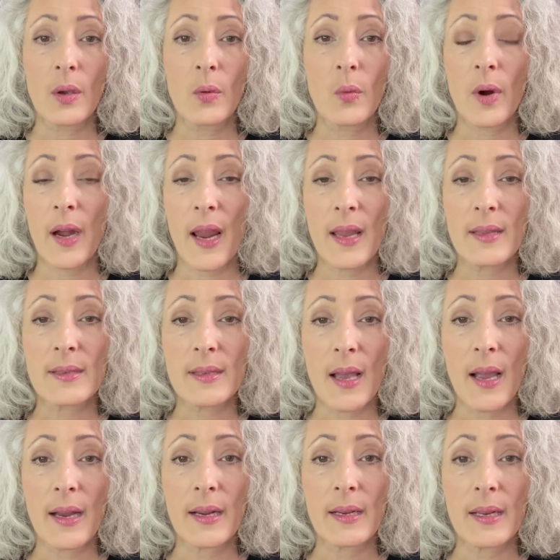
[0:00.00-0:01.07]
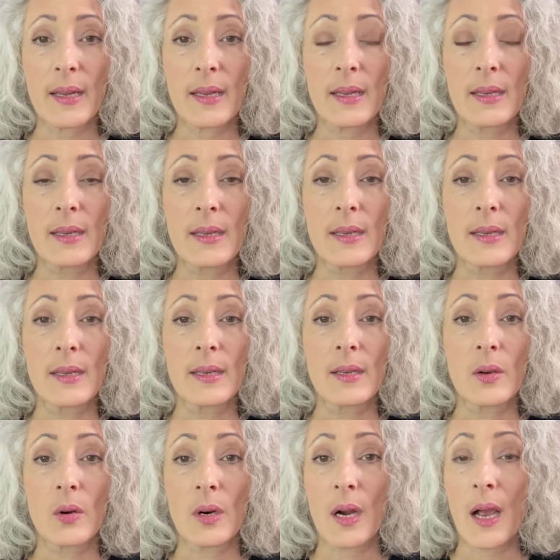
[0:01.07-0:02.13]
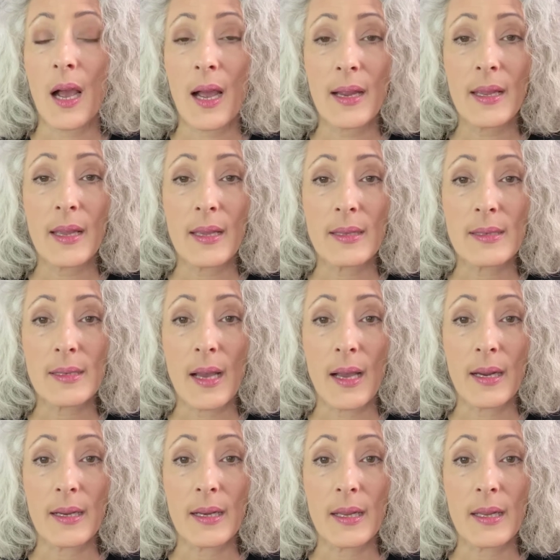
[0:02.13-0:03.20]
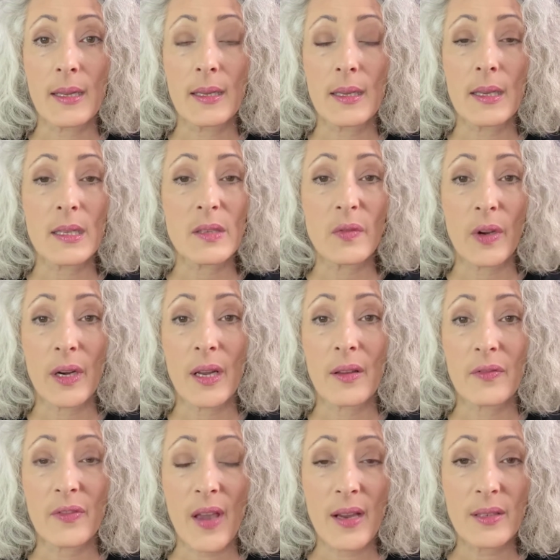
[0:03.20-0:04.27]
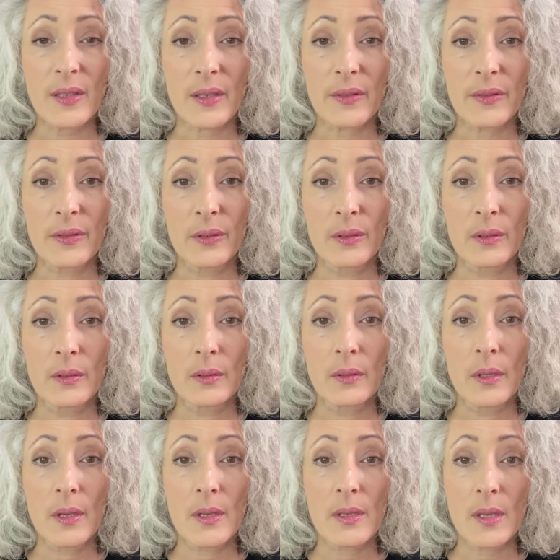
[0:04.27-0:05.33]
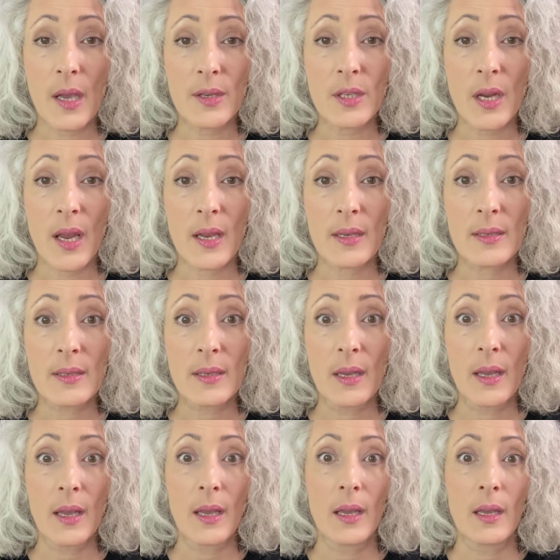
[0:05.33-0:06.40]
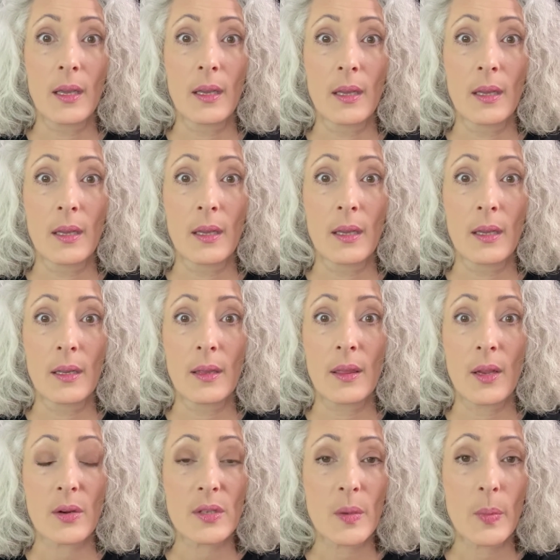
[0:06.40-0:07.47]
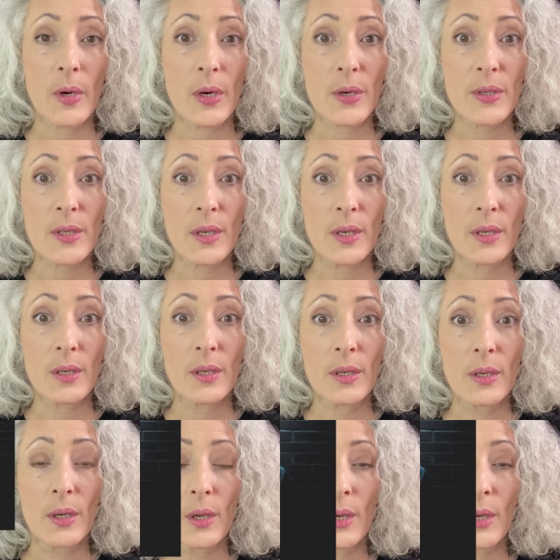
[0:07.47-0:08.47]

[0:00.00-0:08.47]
where anxiety or high anxiety is very effective, such as there's a person